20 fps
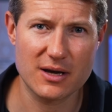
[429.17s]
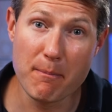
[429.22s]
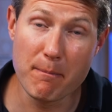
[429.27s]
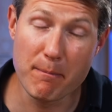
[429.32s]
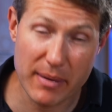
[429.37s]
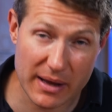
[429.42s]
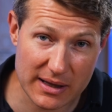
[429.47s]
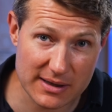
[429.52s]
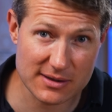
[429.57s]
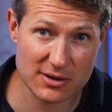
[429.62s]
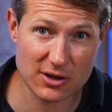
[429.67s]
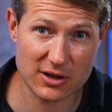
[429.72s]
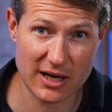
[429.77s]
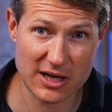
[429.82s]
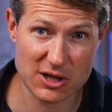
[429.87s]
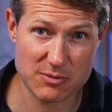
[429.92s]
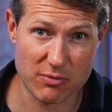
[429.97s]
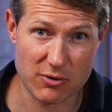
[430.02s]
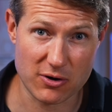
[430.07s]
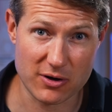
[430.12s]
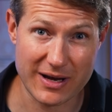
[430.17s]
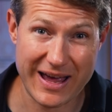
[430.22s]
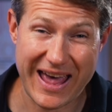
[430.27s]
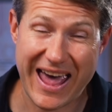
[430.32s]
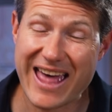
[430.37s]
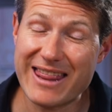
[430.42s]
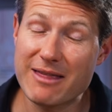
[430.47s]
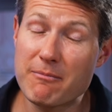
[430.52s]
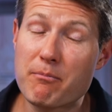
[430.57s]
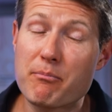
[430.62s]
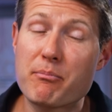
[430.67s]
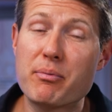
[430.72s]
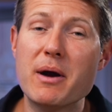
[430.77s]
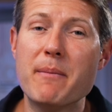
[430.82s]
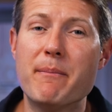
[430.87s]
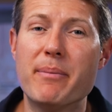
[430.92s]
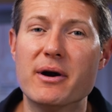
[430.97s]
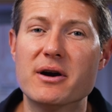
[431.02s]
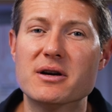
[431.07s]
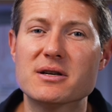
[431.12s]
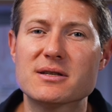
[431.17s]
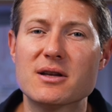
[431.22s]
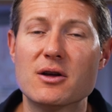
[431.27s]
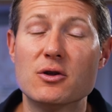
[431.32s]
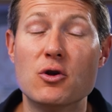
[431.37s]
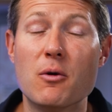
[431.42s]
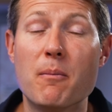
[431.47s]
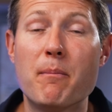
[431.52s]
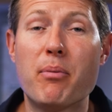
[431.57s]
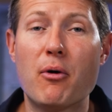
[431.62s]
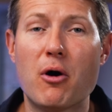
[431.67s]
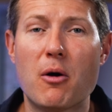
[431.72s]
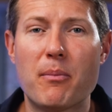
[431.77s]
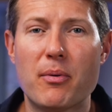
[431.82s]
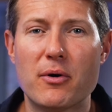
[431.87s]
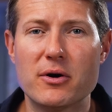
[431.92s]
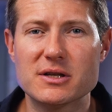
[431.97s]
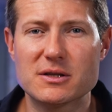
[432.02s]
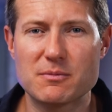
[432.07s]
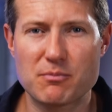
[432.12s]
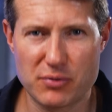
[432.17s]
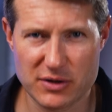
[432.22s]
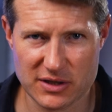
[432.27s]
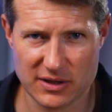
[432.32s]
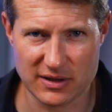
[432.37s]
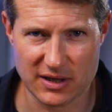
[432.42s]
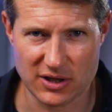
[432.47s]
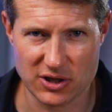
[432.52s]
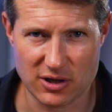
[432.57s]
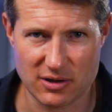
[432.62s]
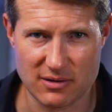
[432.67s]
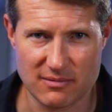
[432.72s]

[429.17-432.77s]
builds the dashboard, and prepares the PowerPoint presentation.